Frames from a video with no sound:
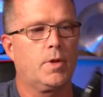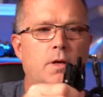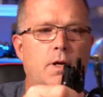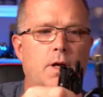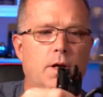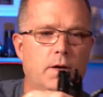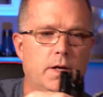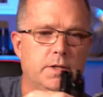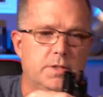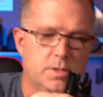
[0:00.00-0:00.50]

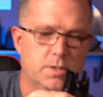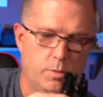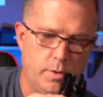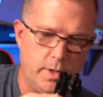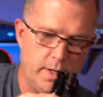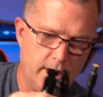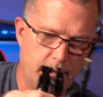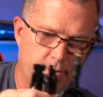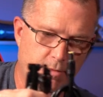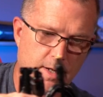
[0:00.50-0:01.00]
All right, so
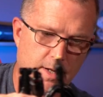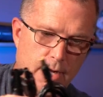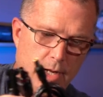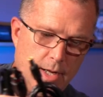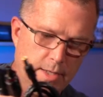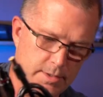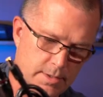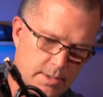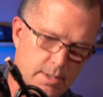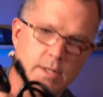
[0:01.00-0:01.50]
we have
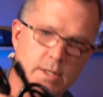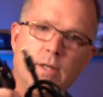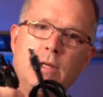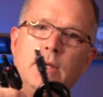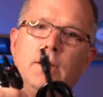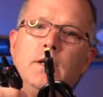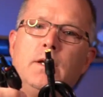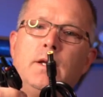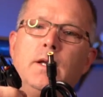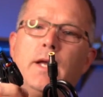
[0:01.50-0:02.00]
got
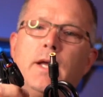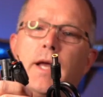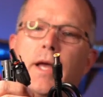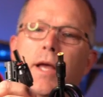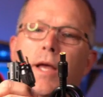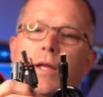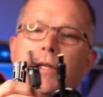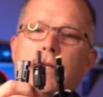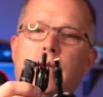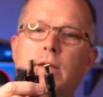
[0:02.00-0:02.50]

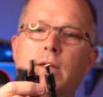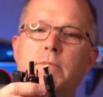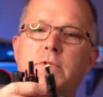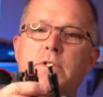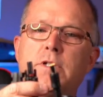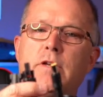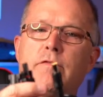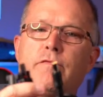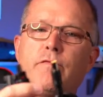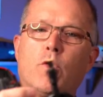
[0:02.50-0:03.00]
an
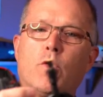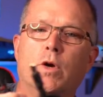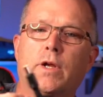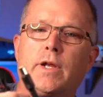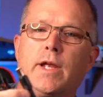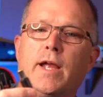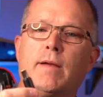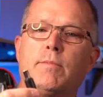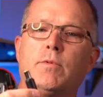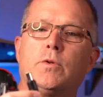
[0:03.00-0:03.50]
MC4
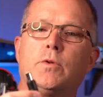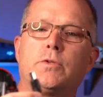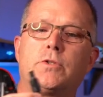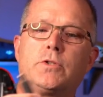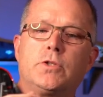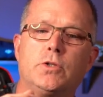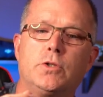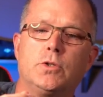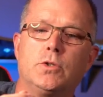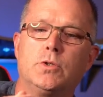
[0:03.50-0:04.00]
cable
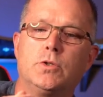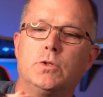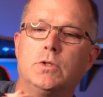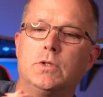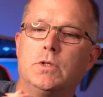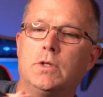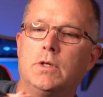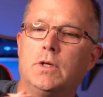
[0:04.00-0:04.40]
to,